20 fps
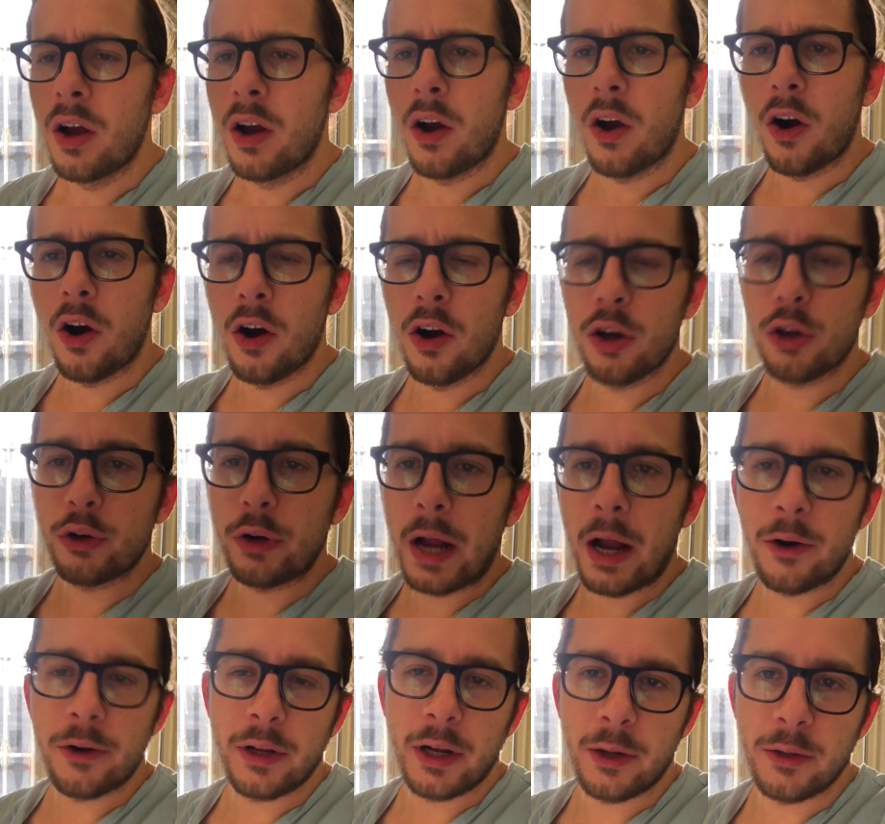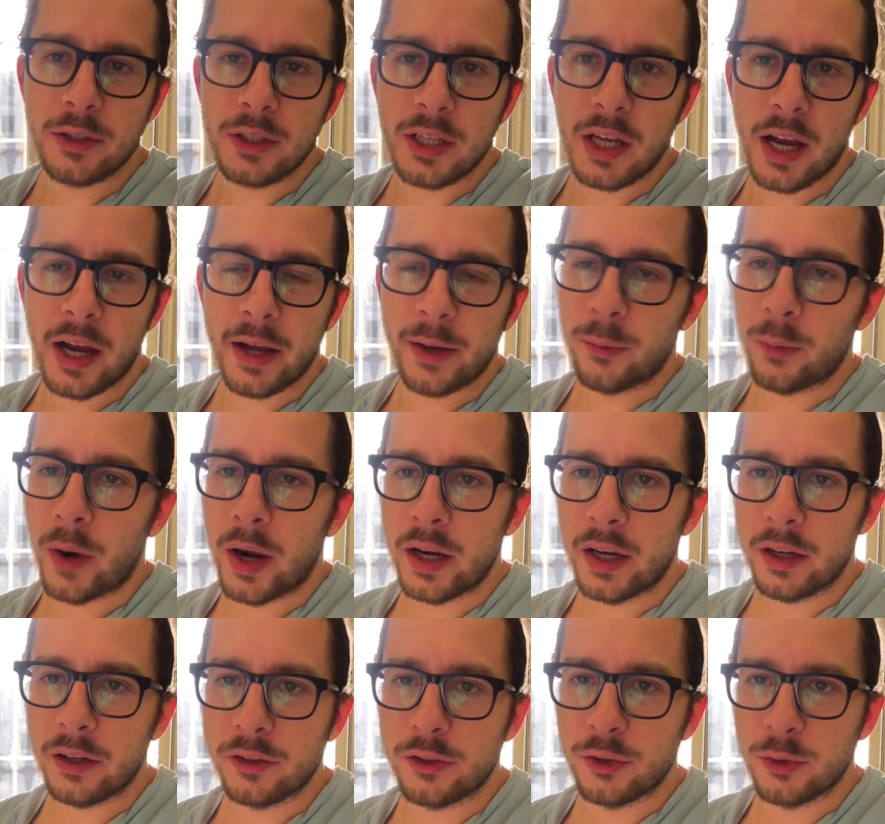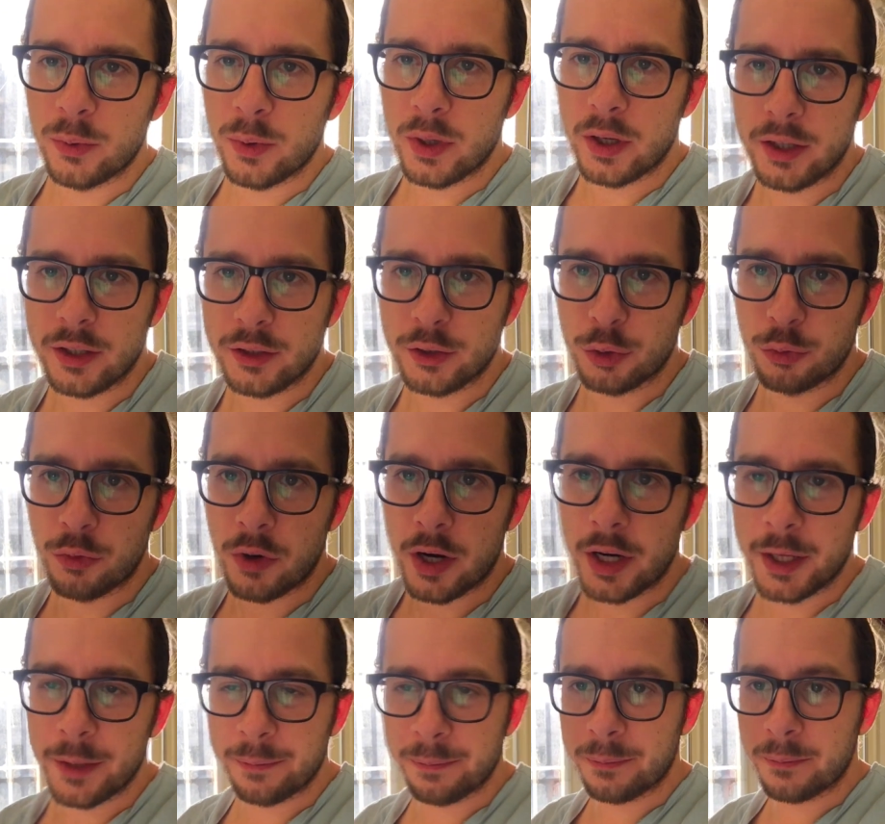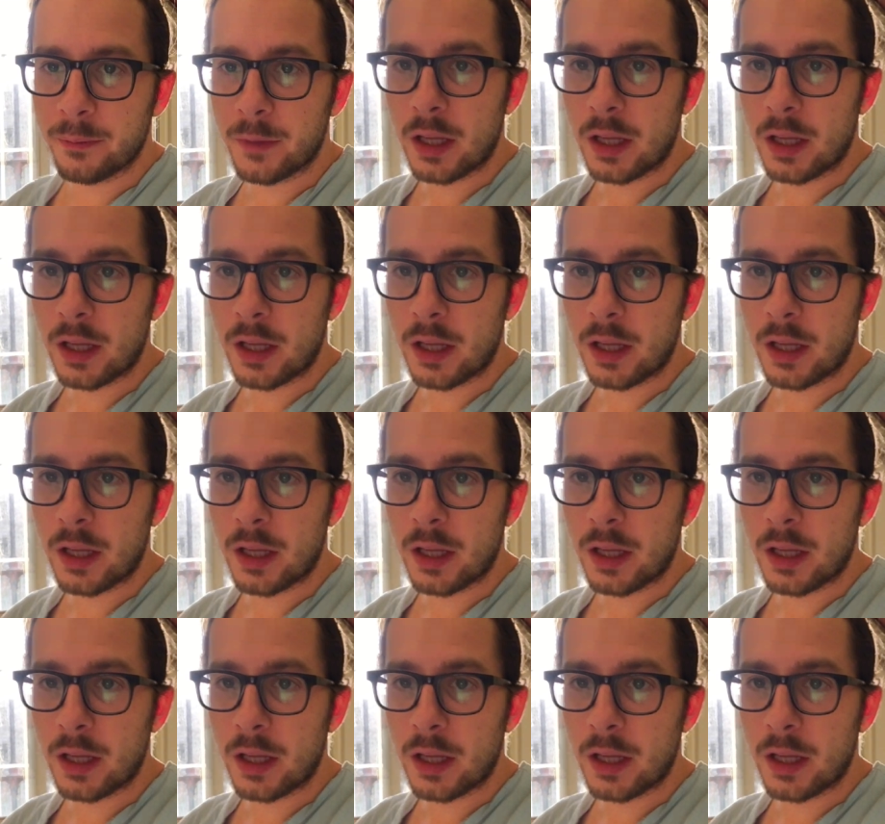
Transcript: all crowded outside waiting to run in.